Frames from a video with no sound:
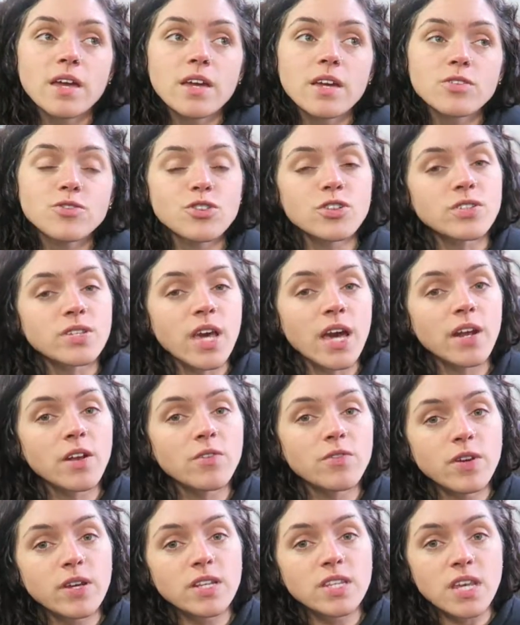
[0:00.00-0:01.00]
it just kind
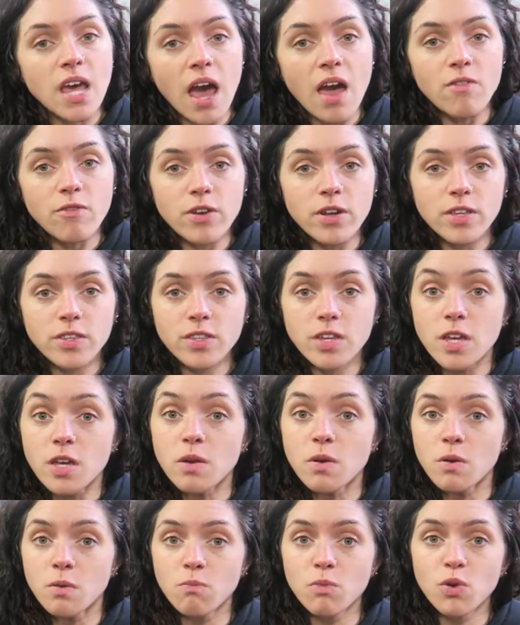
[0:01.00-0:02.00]
of gets
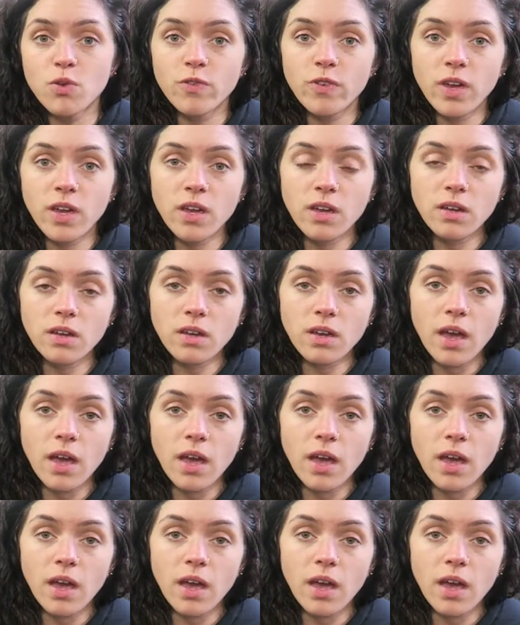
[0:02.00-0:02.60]
everything moving